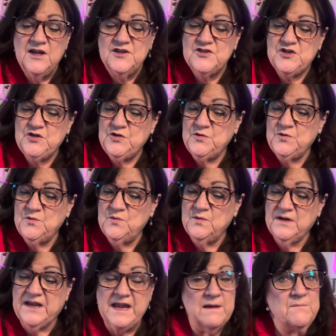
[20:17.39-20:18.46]
to
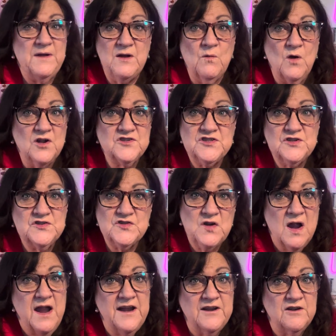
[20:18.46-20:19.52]
get me a washer and
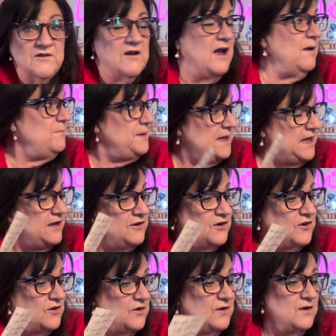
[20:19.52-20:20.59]
dryer up
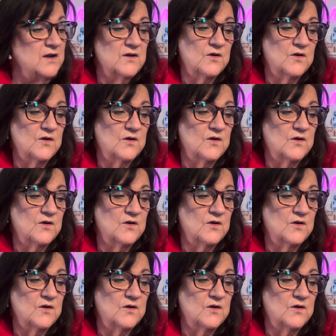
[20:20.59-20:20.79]
here,